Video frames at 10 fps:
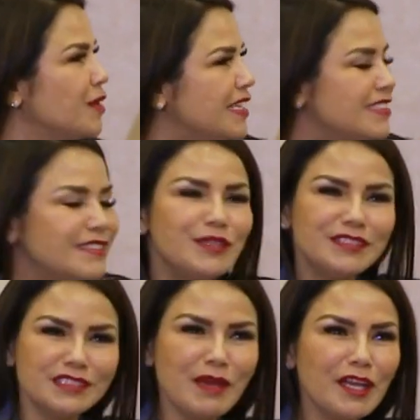Reese.
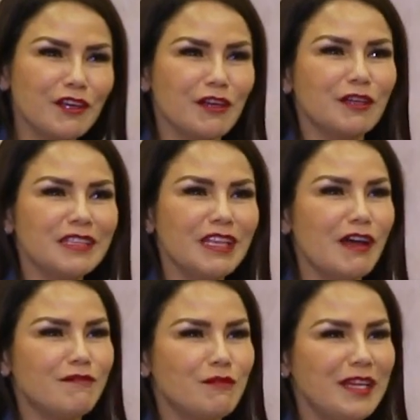This is my girl,
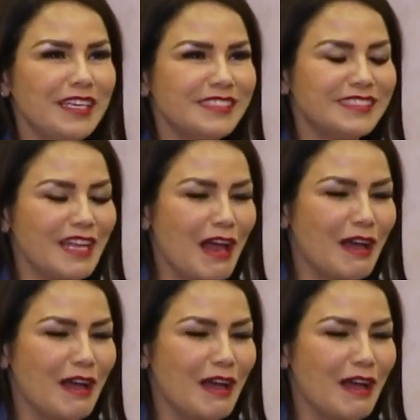love Reese.